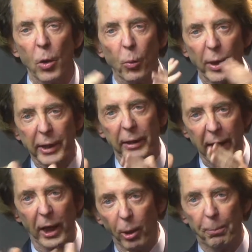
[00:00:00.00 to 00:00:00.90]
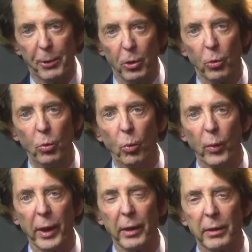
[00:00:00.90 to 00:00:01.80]
We can help you
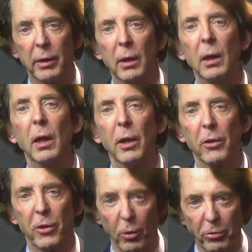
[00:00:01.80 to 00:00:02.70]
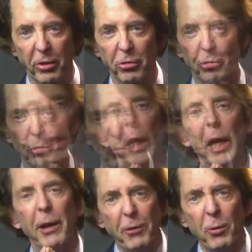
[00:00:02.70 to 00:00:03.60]
with those issues.
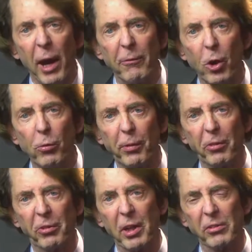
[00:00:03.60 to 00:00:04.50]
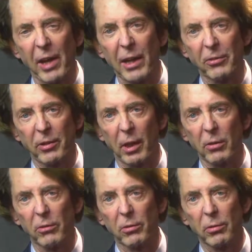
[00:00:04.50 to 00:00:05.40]
If you have overseas
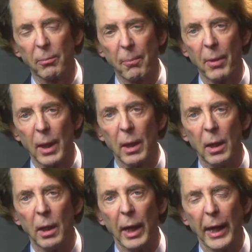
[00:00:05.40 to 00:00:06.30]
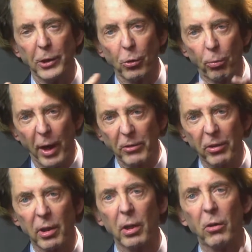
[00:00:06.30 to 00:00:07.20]
assets and you're
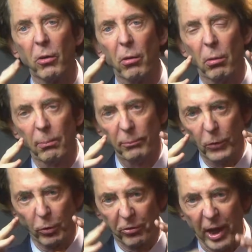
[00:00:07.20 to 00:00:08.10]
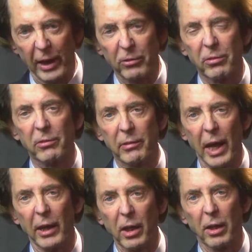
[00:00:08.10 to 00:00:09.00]
resident or
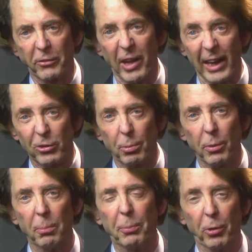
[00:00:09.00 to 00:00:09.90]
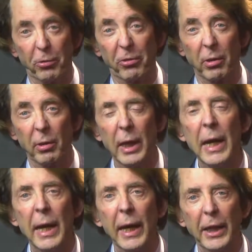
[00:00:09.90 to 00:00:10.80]
taxable person
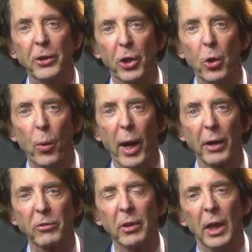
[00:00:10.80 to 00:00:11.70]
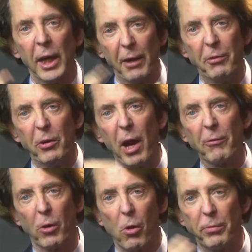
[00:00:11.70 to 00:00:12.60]
in the US, if you
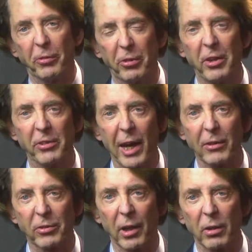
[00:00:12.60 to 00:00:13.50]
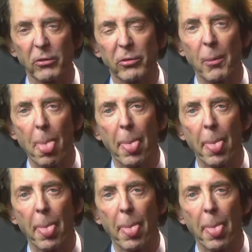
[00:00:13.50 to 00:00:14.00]
have overseas assets